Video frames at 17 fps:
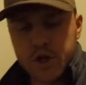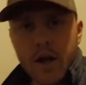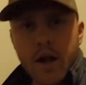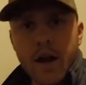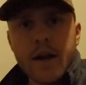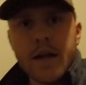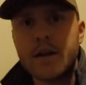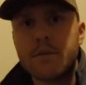you're
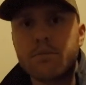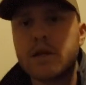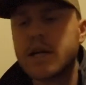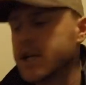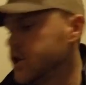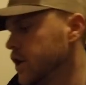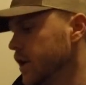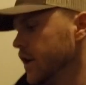gonna need to
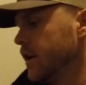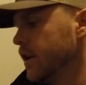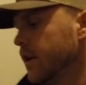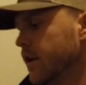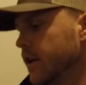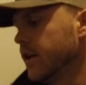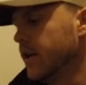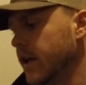bleach it
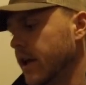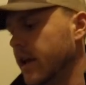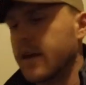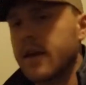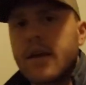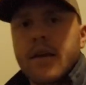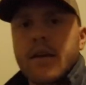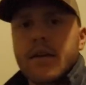
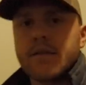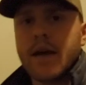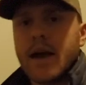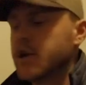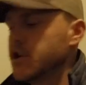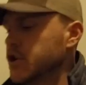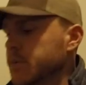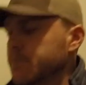is
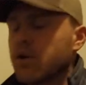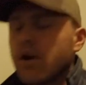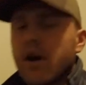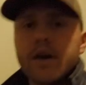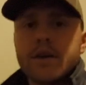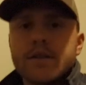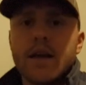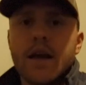hydrogen
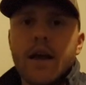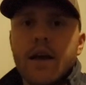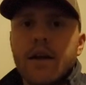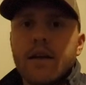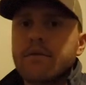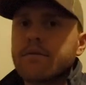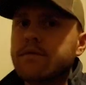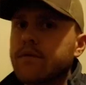
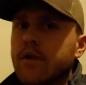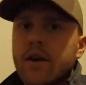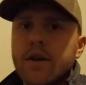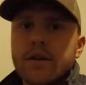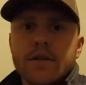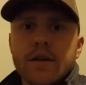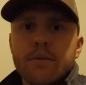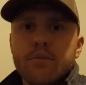peroxide,
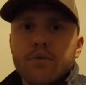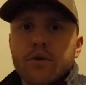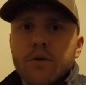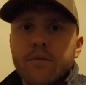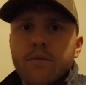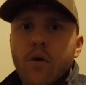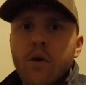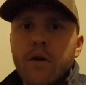very simple,
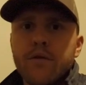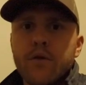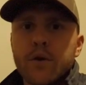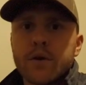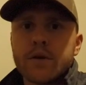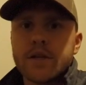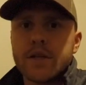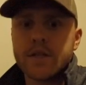
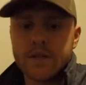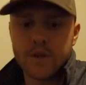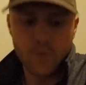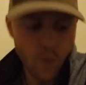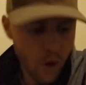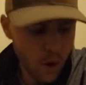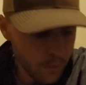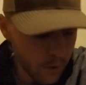44 cents at
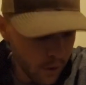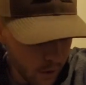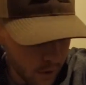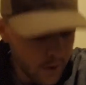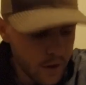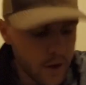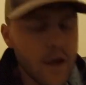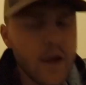
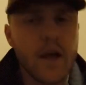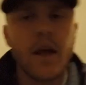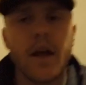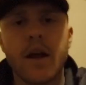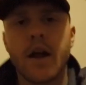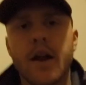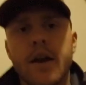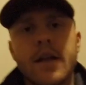Walmart.
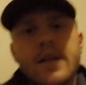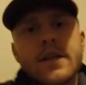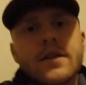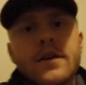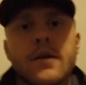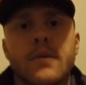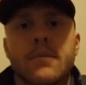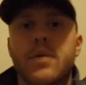You're gonna need
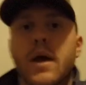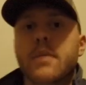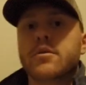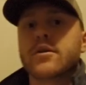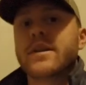some paper